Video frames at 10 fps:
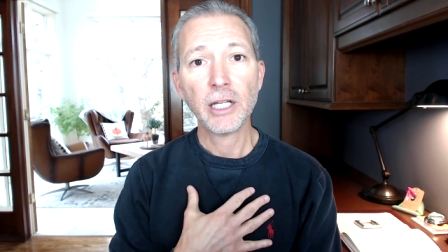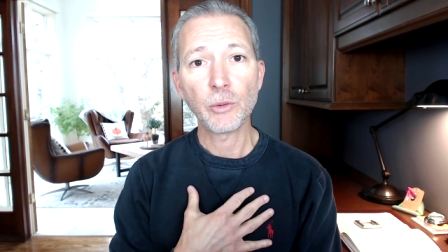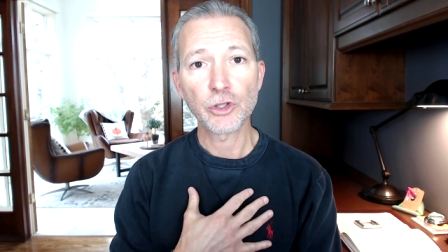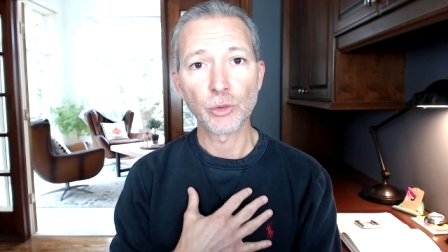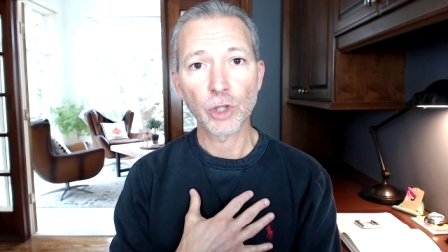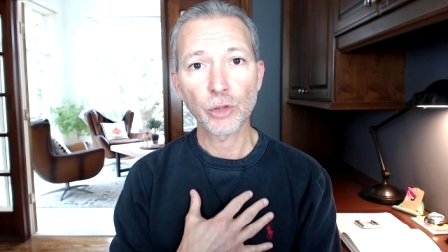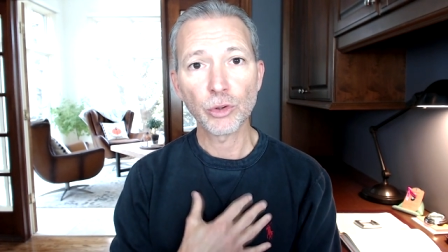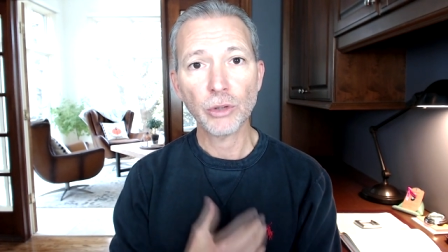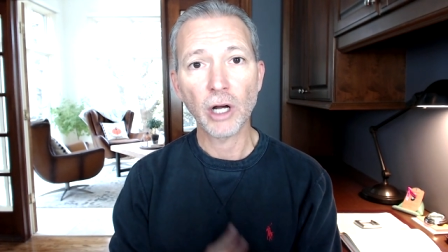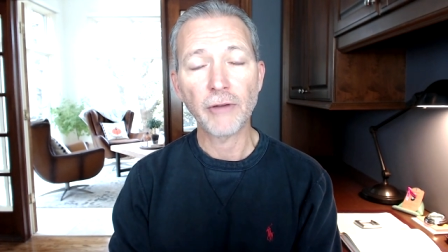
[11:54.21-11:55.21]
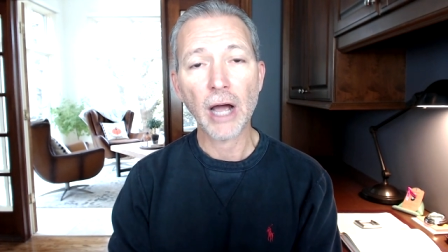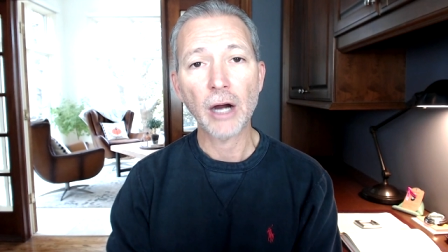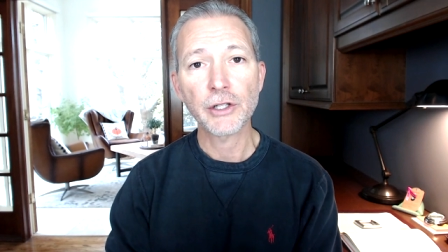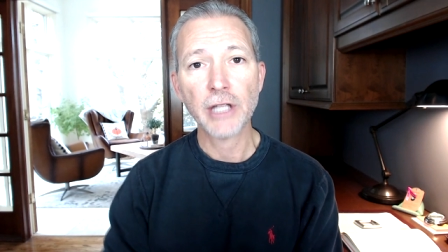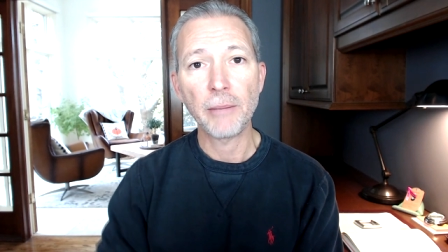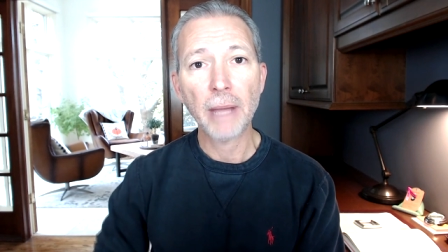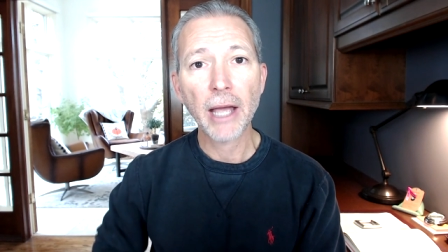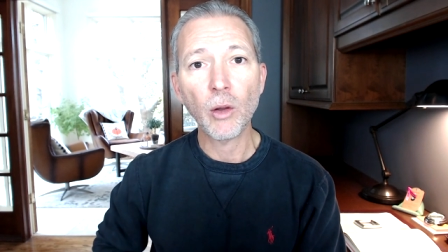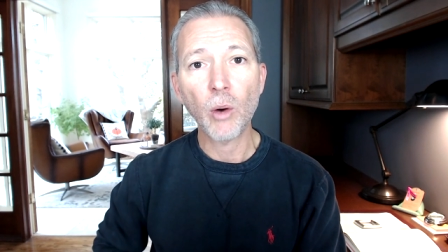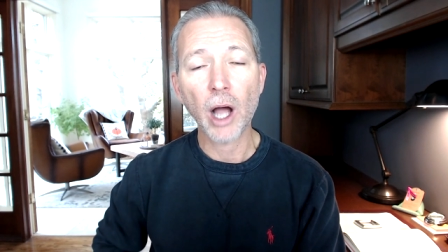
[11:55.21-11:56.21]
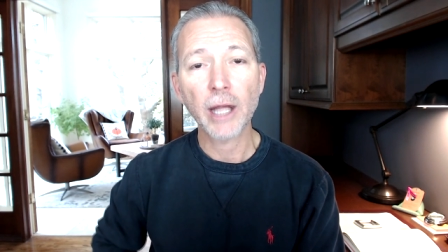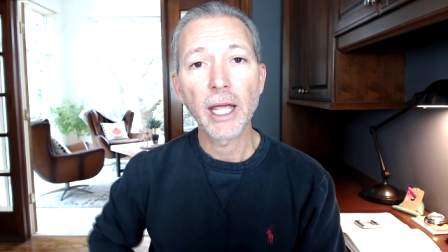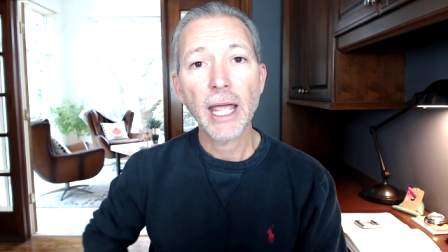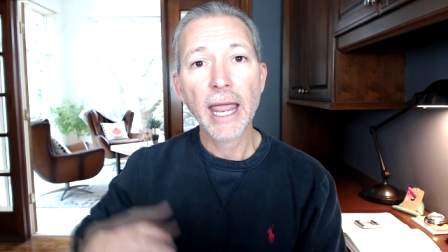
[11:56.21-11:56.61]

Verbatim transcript: He was a recruit of ours at Milewalk,